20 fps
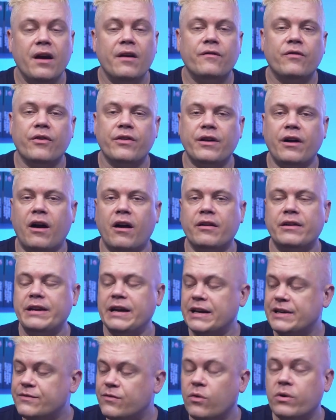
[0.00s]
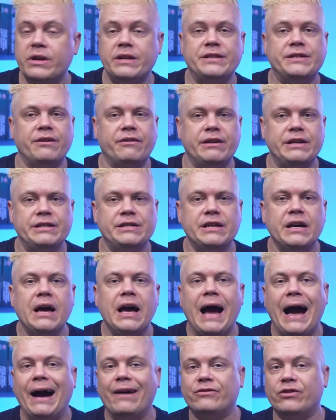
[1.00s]
For the RTX 40 series,
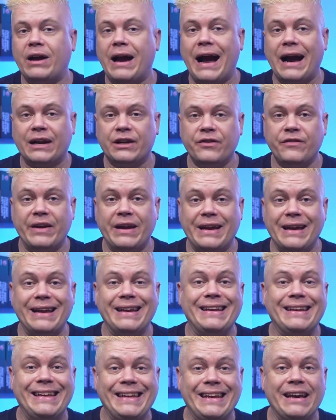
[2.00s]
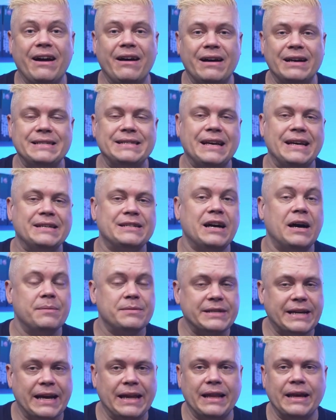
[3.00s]
after activating DLSS
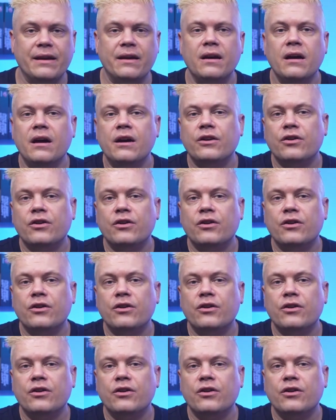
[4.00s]
upscaling,